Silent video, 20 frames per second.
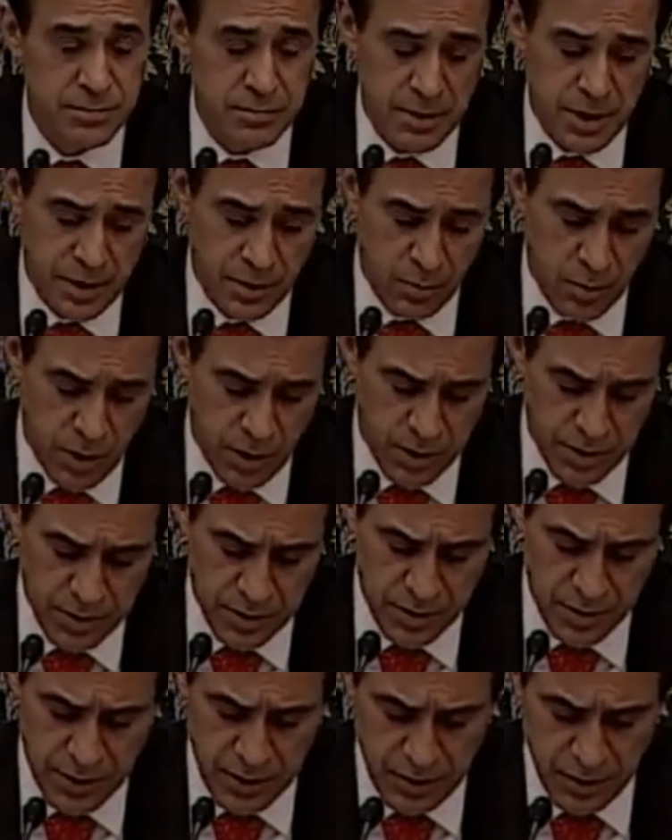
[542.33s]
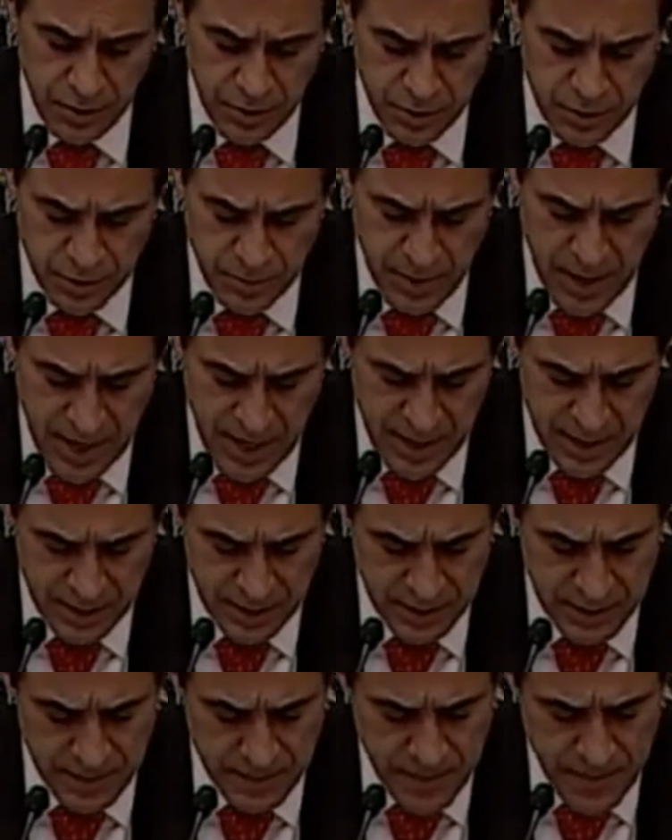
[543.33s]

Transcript: and well into the gigahertz bands.